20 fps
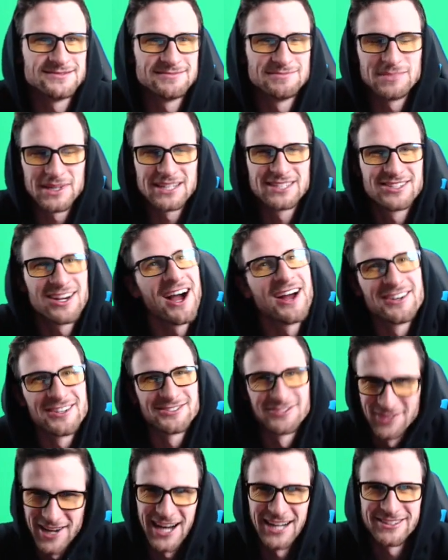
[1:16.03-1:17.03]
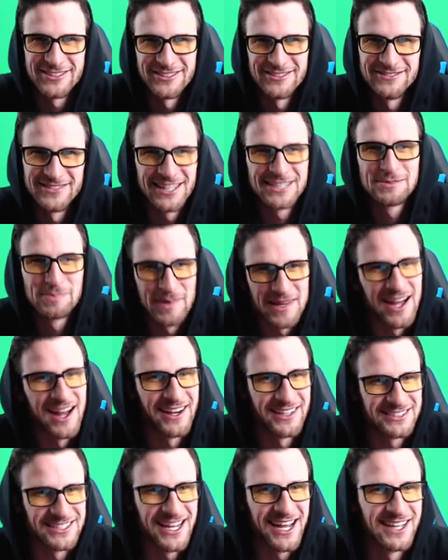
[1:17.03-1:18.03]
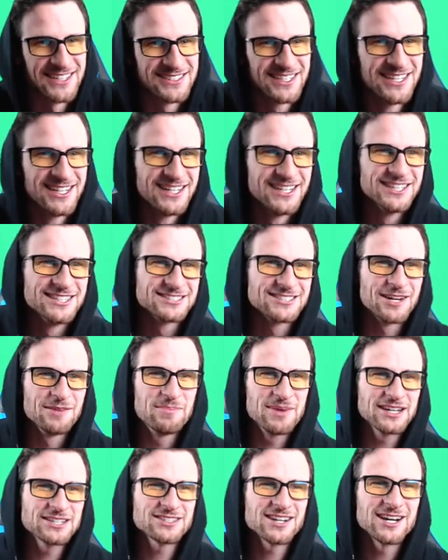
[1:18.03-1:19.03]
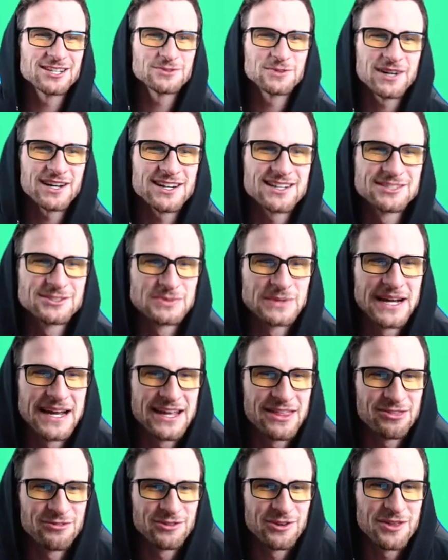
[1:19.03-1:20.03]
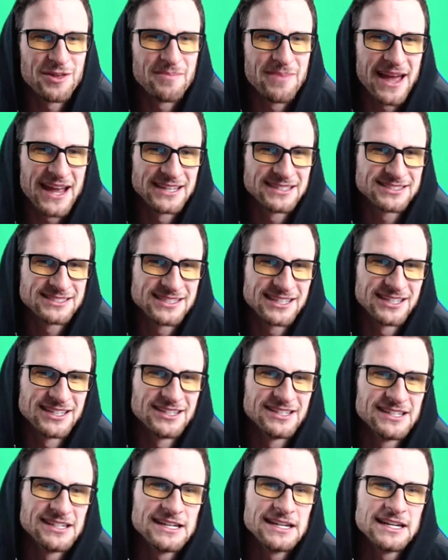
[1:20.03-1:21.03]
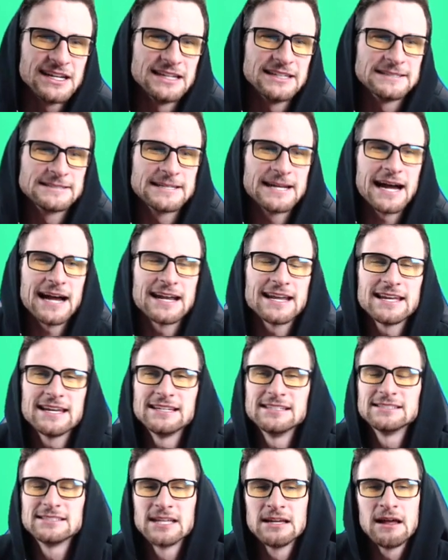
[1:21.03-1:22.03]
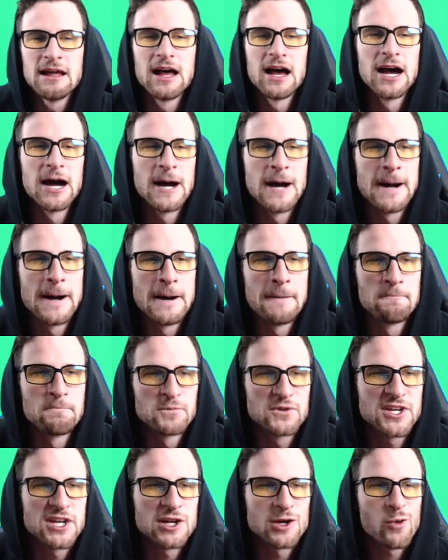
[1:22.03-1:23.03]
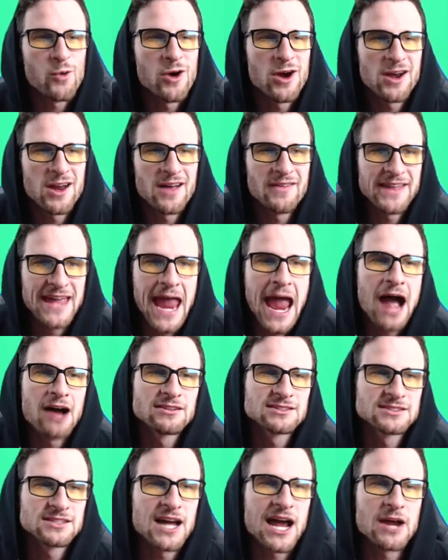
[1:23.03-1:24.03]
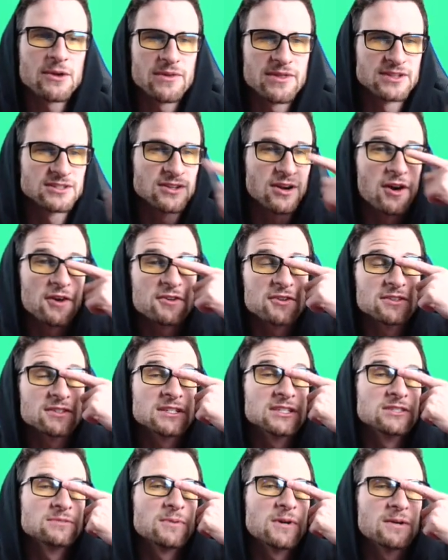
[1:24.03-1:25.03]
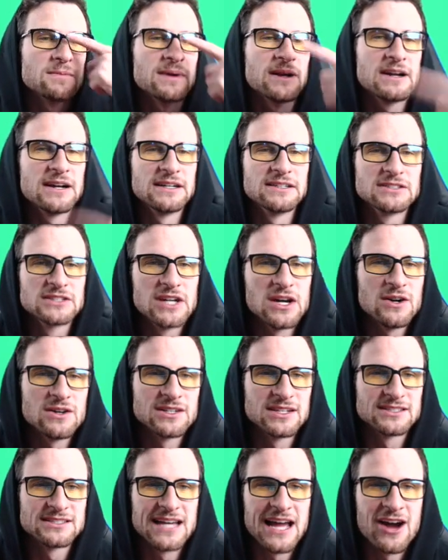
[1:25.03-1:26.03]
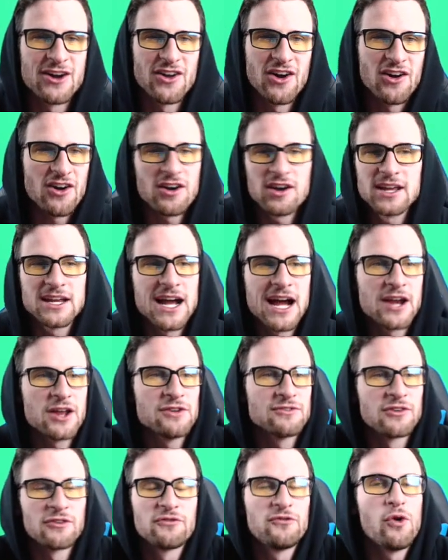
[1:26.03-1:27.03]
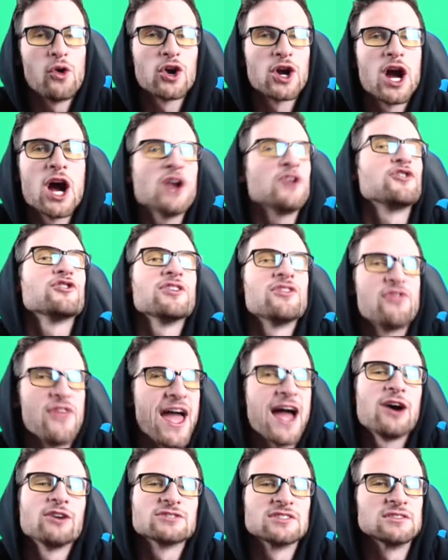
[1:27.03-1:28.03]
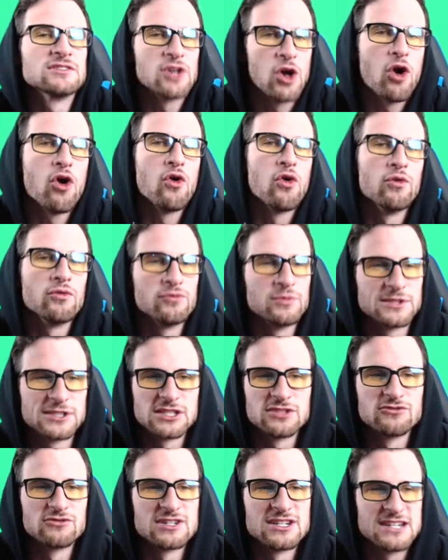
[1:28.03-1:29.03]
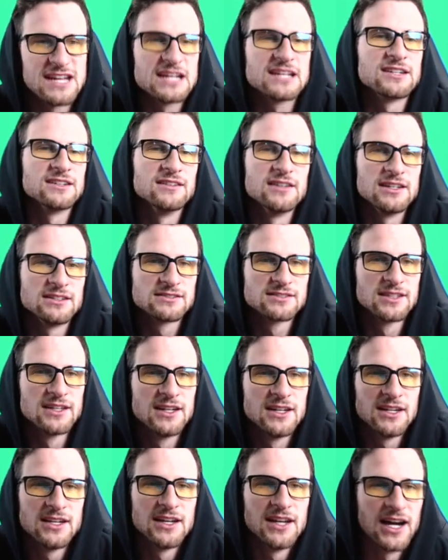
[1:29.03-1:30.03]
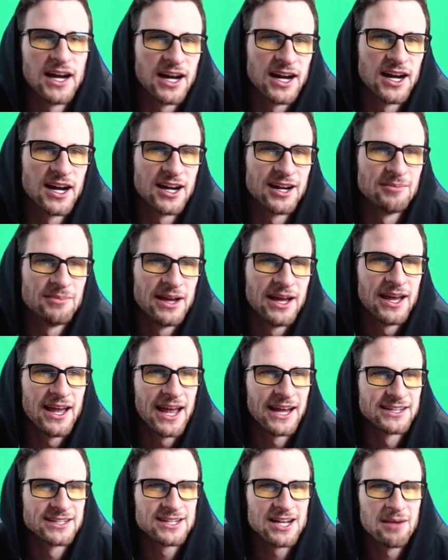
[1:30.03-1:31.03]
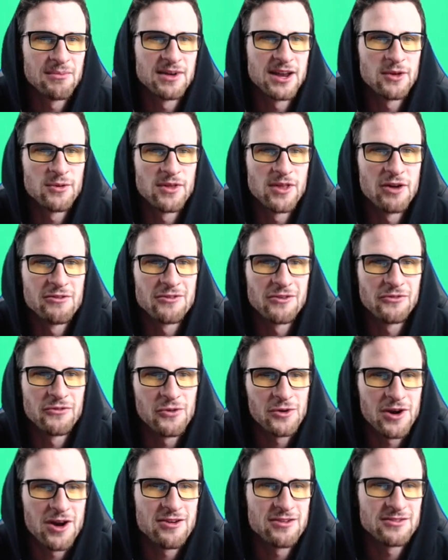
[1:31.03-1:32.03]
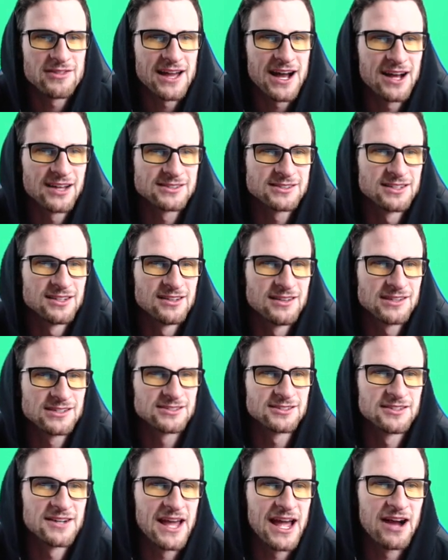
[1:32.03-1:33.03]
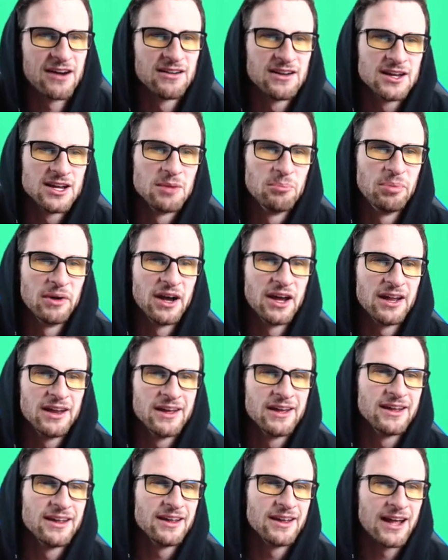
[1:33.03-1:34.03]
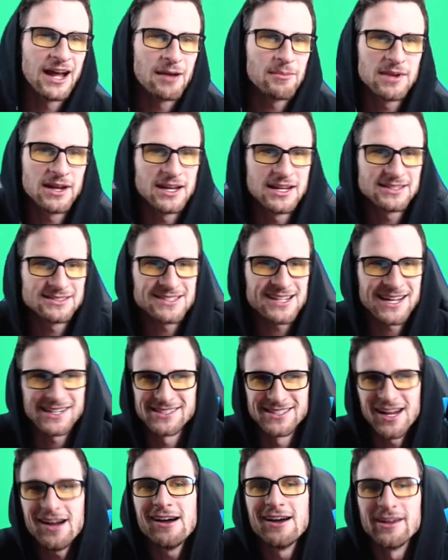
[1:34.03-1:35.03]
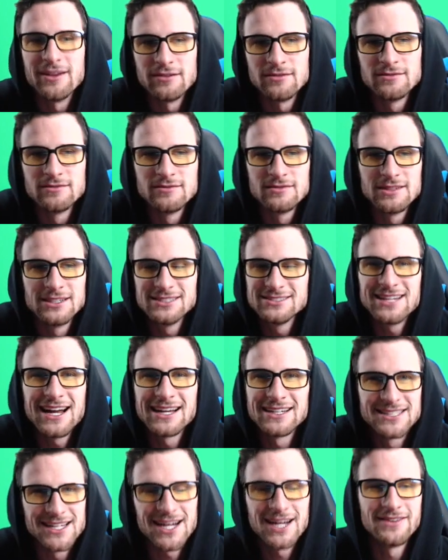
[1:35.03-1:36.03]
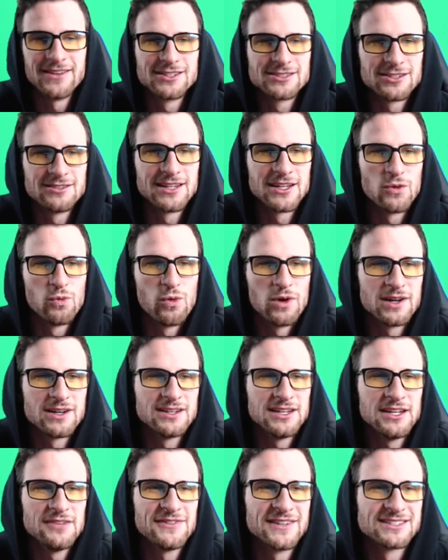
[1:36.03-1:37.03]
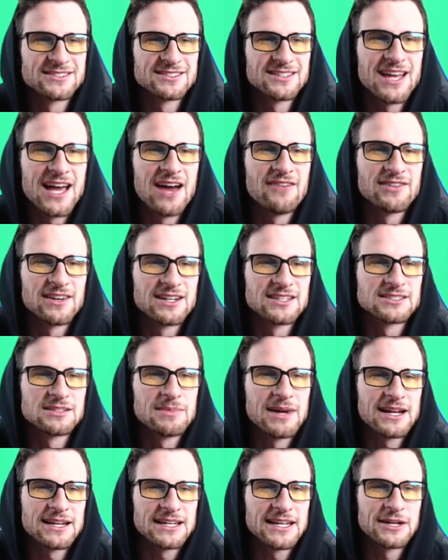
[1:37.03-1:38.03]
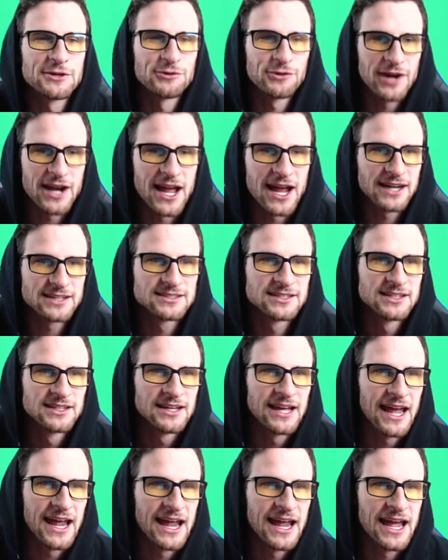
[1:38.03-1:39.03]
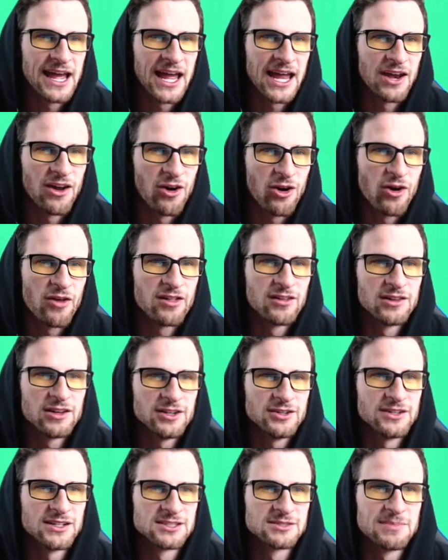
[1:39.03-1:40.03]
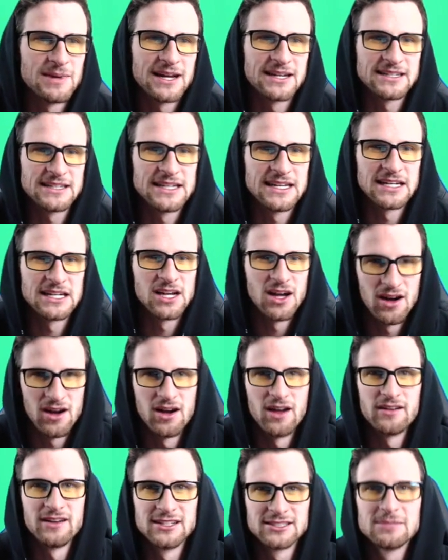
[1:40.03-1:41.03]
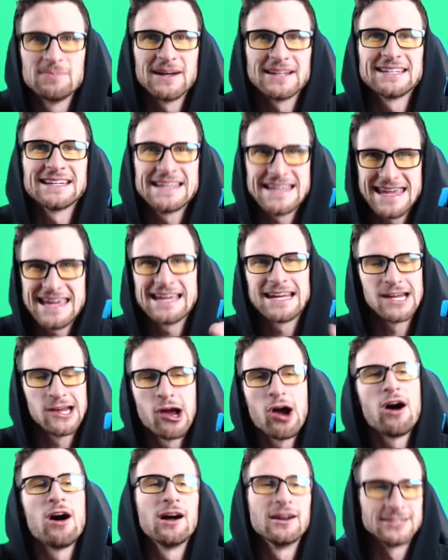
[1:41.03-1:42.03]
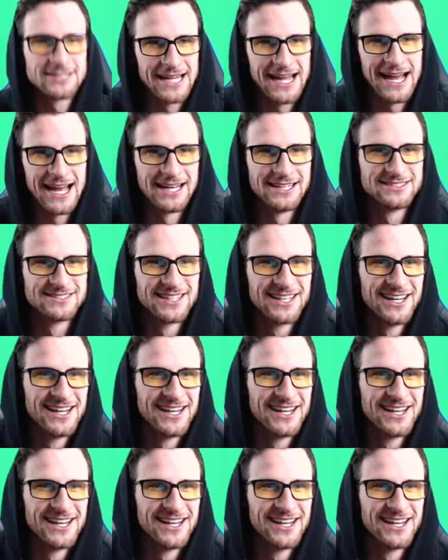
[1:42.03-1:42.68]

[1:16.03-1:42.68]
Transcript: Big Sean just wrecked you. Let's be honest, guys. So Big Sean's working his way through the base still. He's got his um, tier one on the outside with his archers and his barbarians going to town. Already got over four hundred thousand gold, which is ridiculous. Um, and coming in with over four hundred thousand elixir now. But, I mean, he's not done. He's not done. There's only one defense left, and it's about to get wrecked. And all the loot is about to get gone. It's about to get gone, guys.